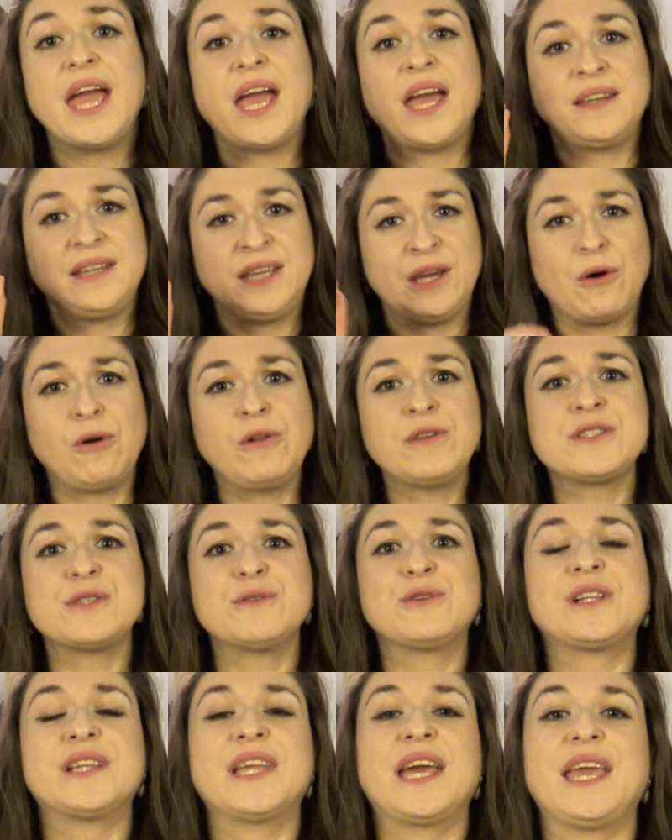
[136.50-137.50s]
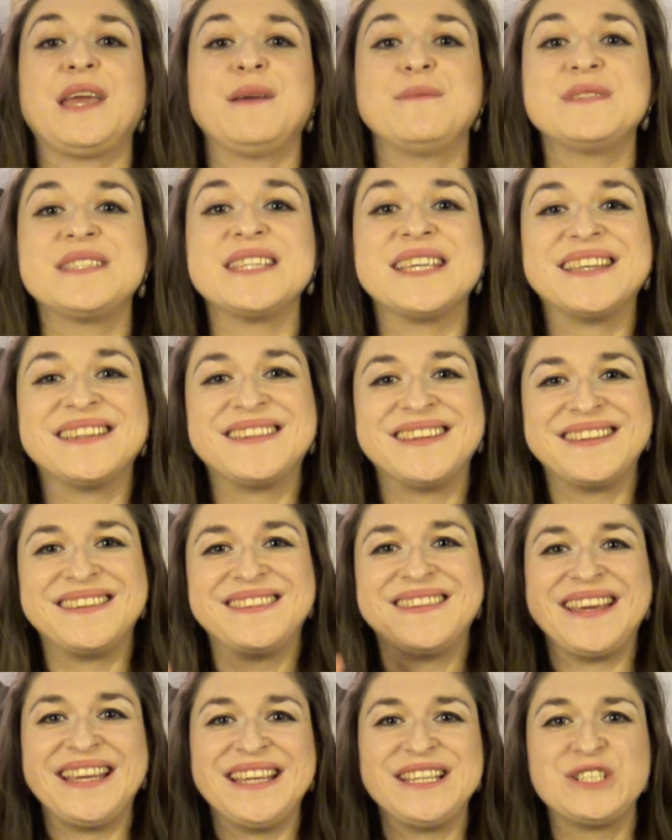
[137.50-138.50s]
And he also claimed
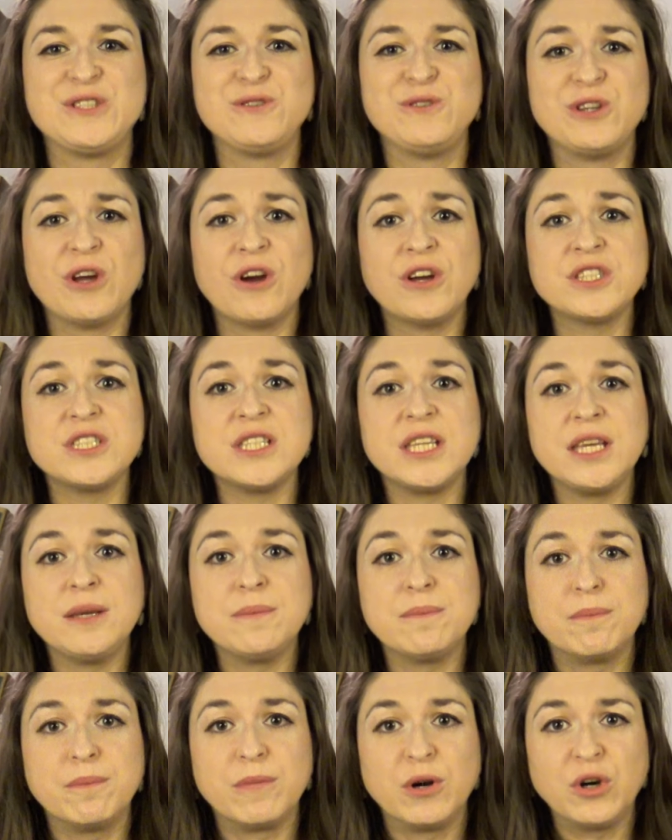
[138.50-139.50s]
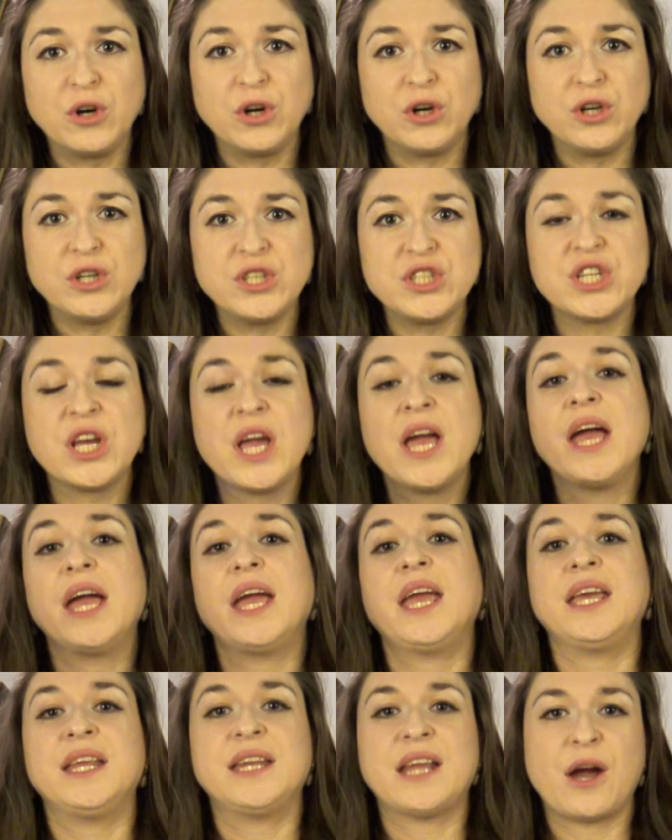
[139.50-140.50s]
that they do not emerge in